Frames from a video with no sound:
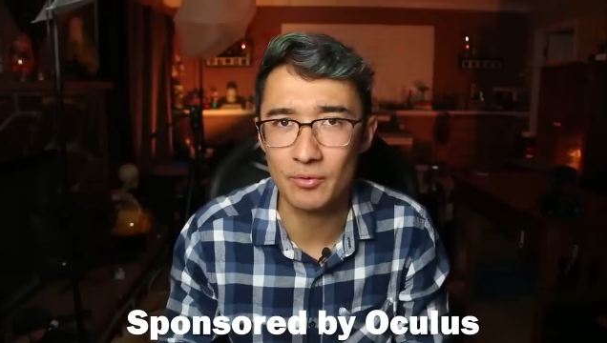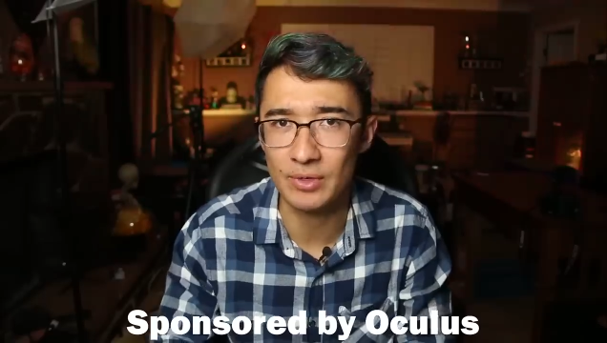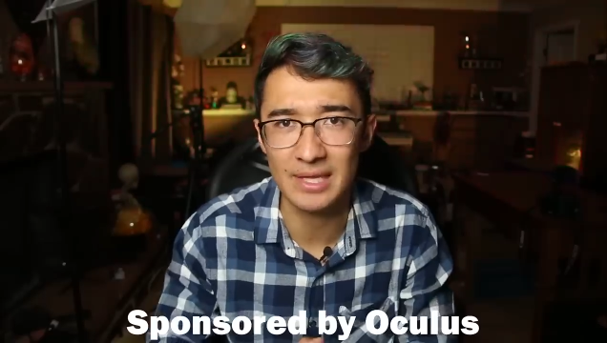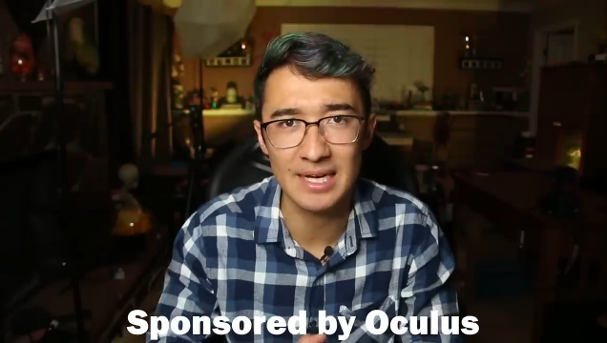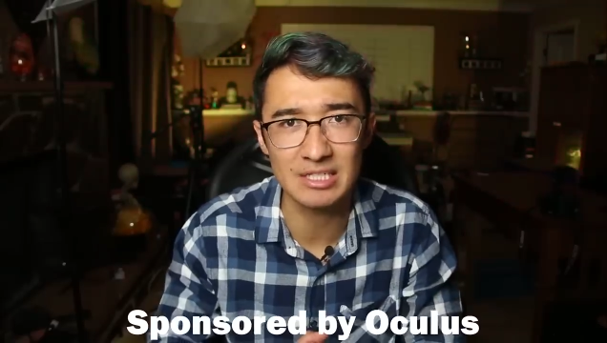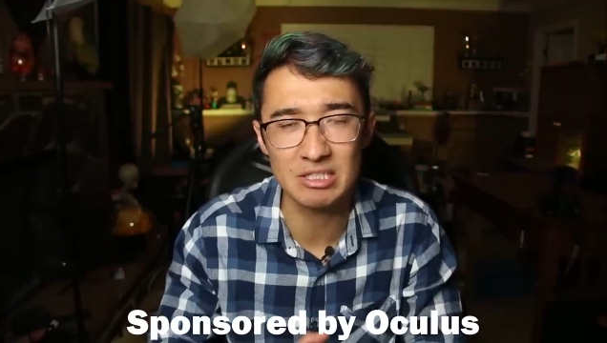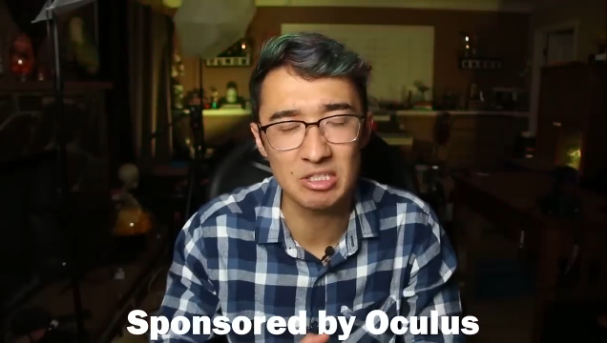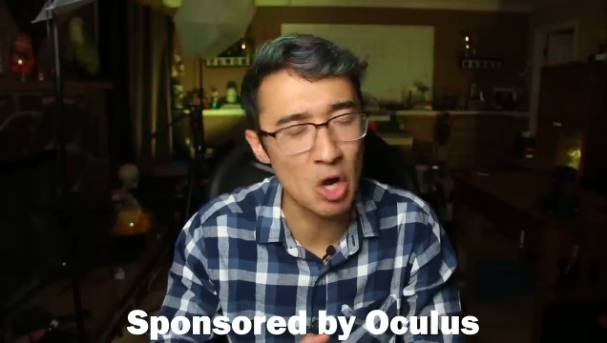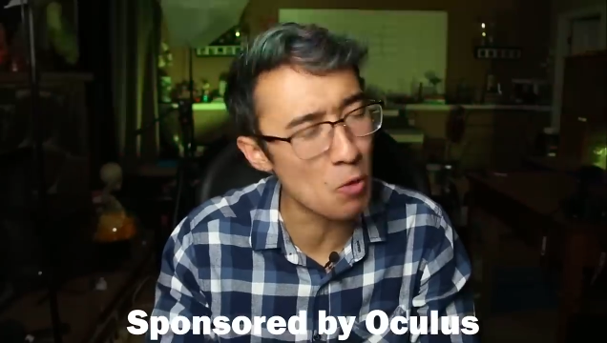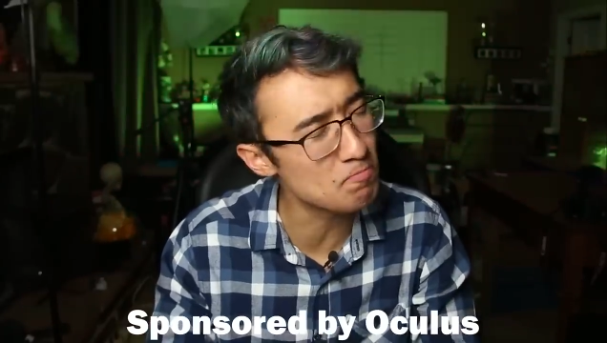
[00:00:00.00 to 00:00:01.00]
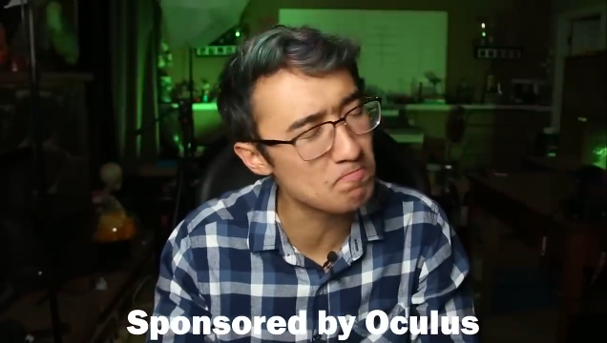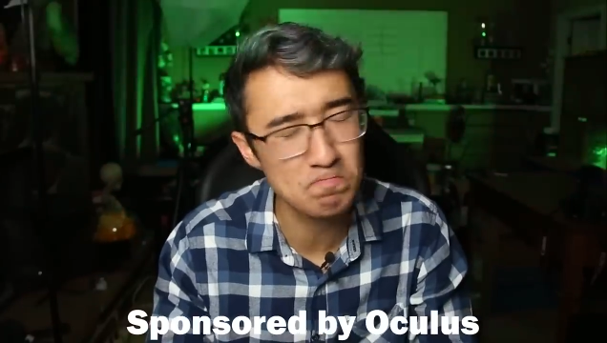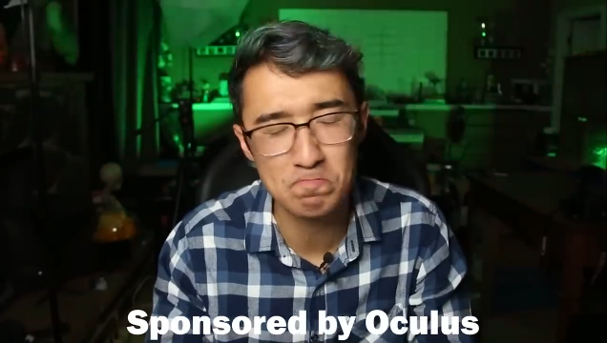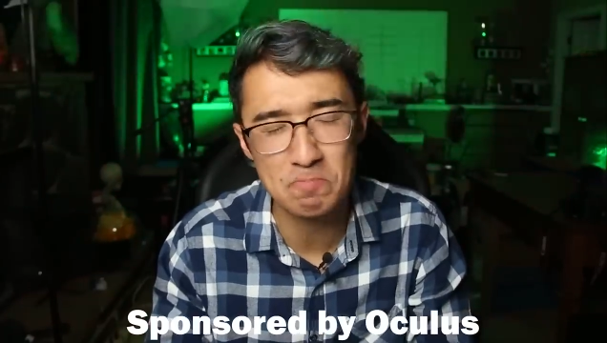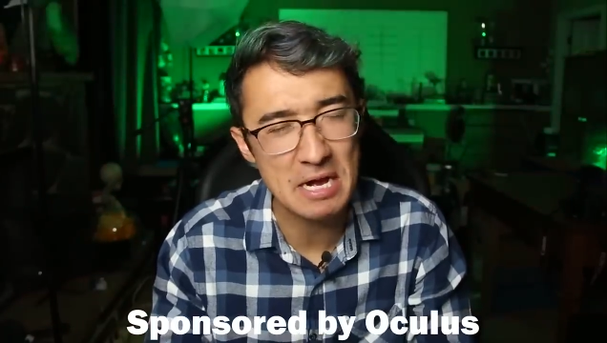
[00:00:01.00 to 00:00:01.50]
and then realized, nope,
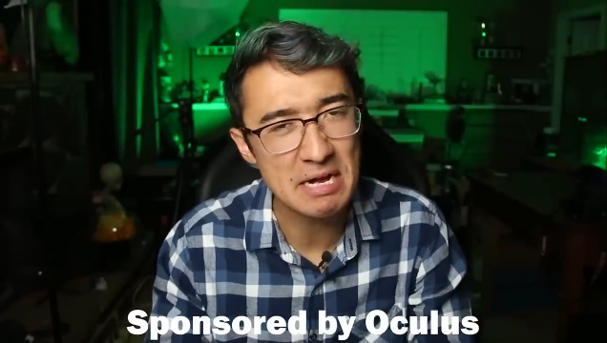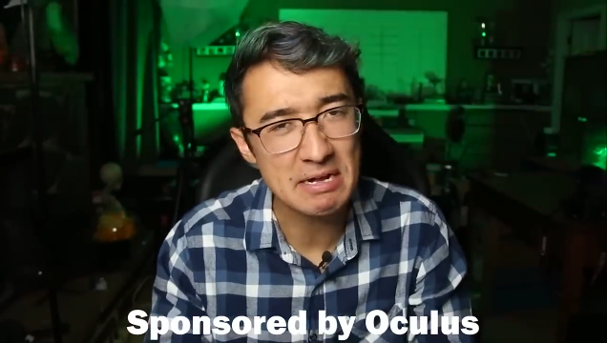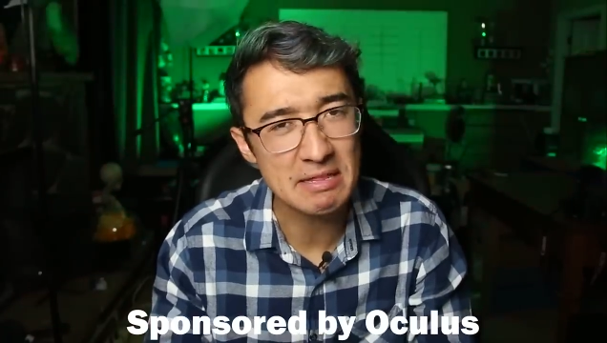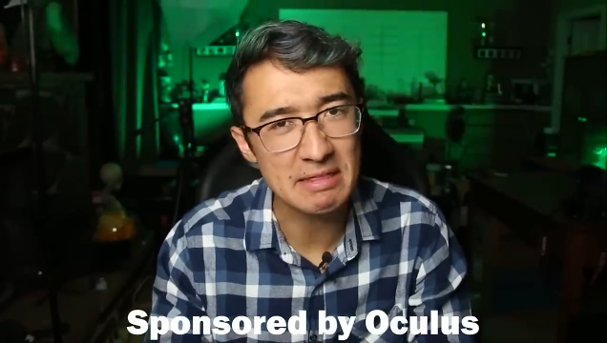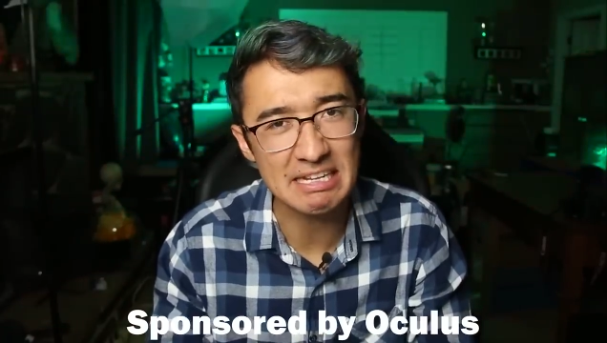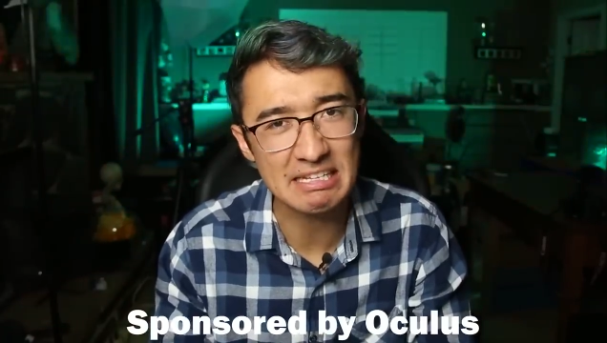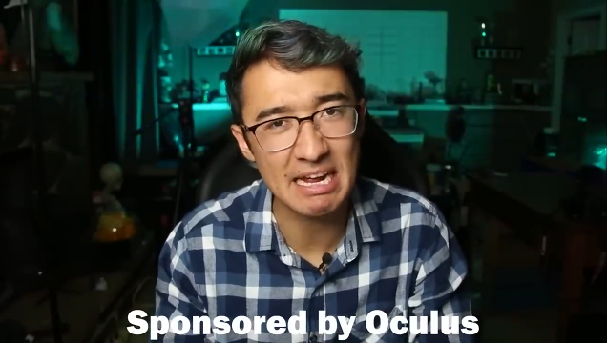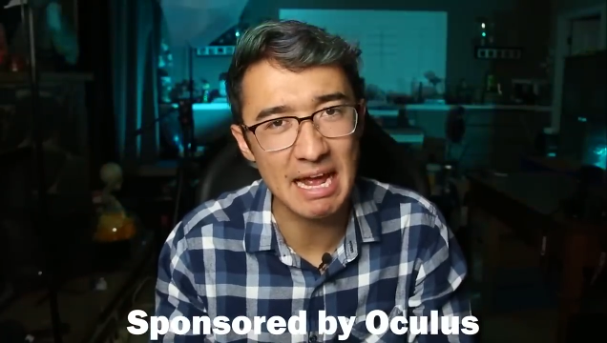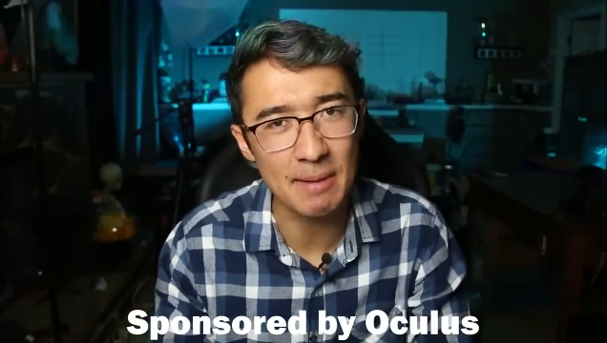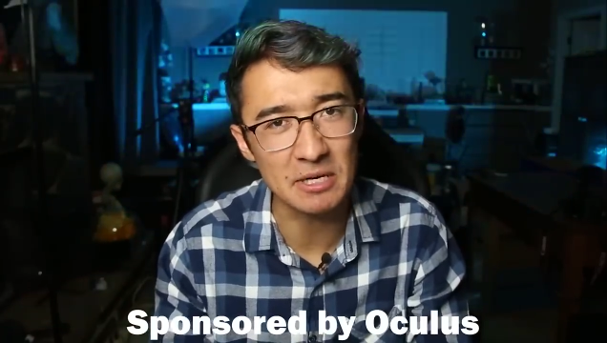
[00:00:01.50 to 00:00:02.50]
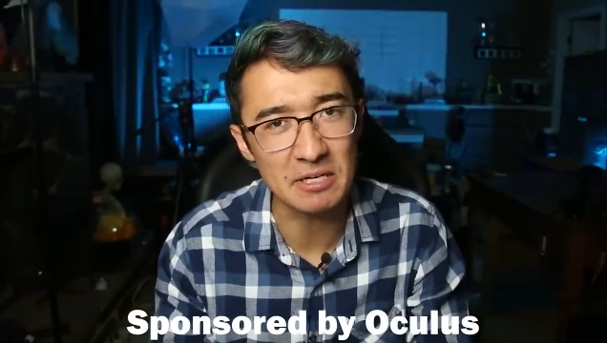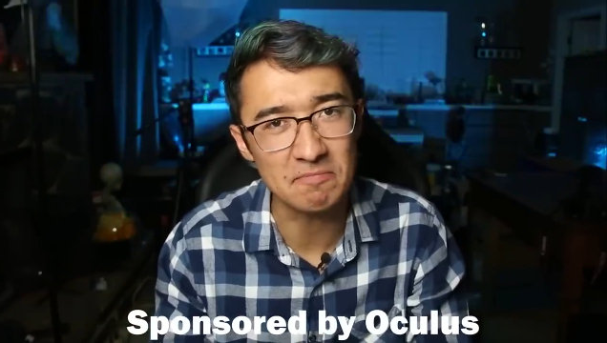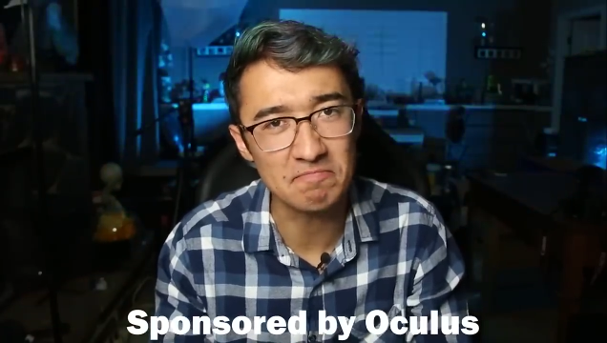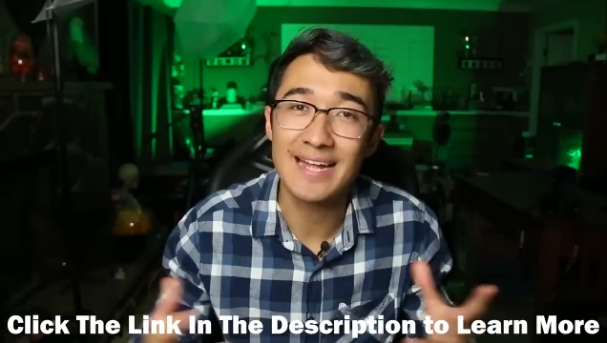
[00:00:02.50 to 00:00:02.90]
that's not happening.